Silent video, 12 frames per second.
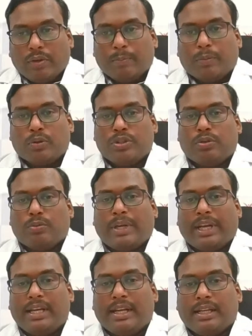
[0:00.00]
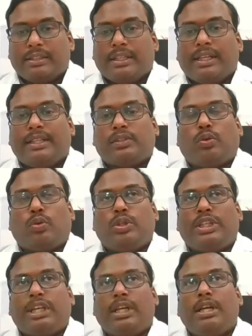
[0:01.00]
approach to brain health is
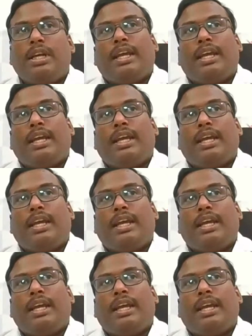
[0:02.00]
crucial